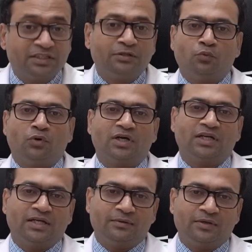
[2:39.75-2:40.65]
in
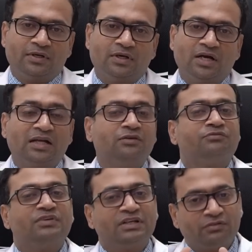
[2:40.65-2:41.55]
walking and
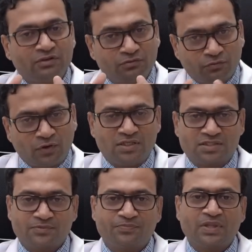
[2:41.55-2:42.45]
frequent falls.